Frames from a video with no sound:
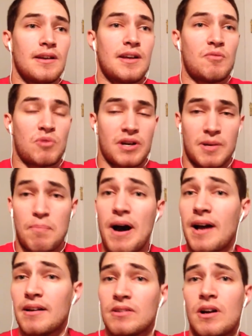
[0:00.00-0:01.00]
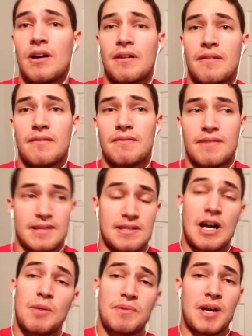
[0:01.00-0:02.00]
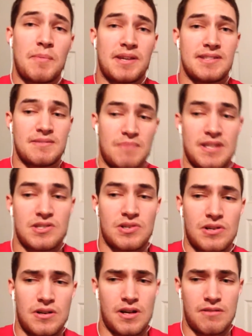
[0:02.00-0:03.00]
and we're going to pile on this upcoming semester